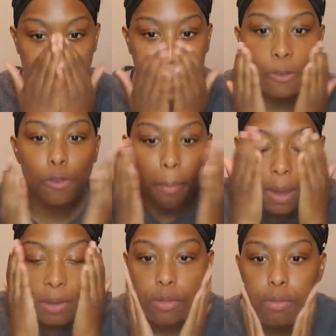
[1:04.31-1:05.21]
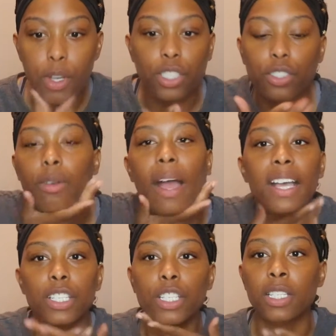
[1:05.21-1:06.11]
two, most
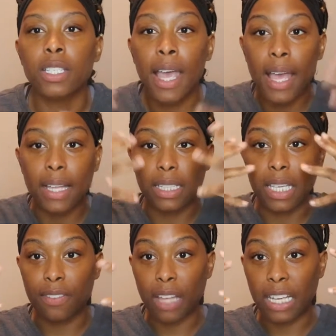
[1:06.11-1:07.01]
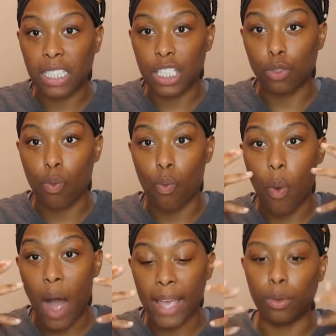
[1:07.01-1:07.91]
moisturizers leave like this
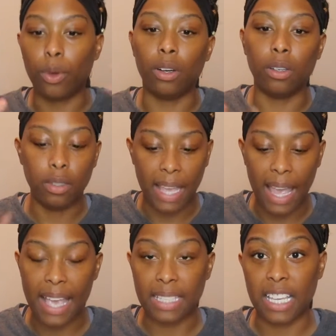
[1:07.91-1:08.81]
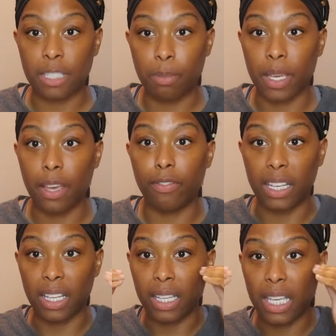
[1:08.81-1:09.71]
white, well, that has SPF
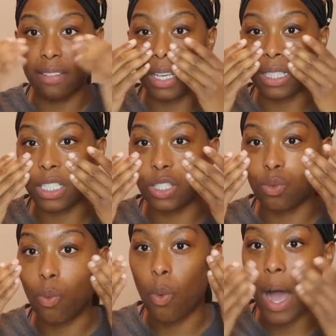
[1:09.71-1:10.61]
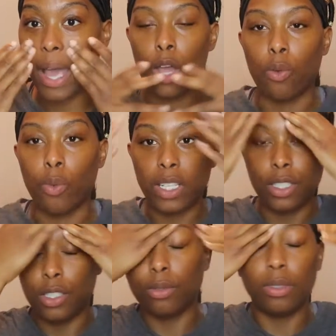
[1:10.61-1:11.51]
in it, leaves like this white
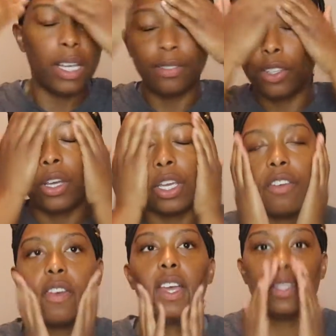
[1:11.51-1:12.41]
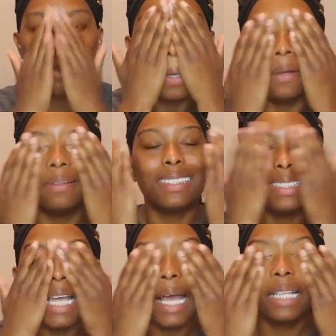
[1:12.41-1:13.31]
residue left on your face. Well,
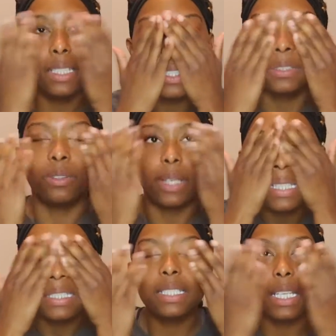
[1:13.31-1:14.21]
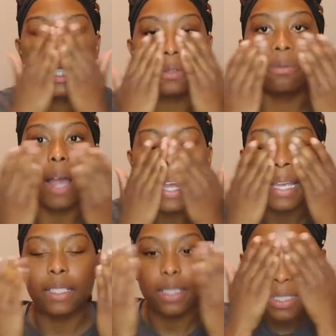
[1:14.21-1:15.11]
not this one. It sinks right
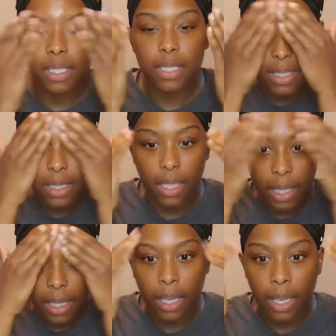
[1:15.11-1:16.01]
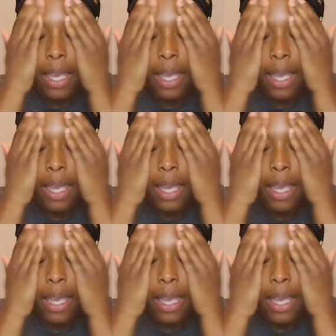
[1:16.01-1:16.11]
into the skin.